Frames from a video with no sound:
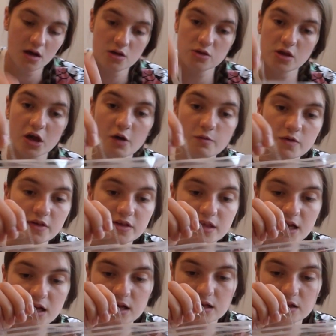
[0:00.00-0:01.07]
So it comes with
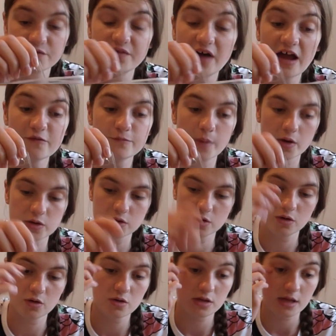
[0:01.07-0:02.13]
six, five
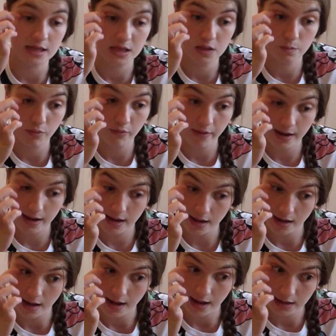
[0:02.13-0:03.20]
bottles, a spray,
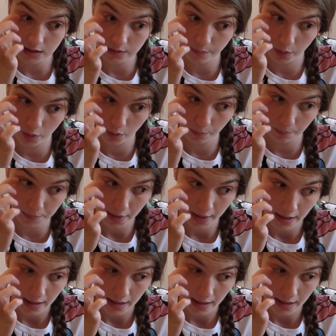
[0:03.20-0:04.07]
a hand pump,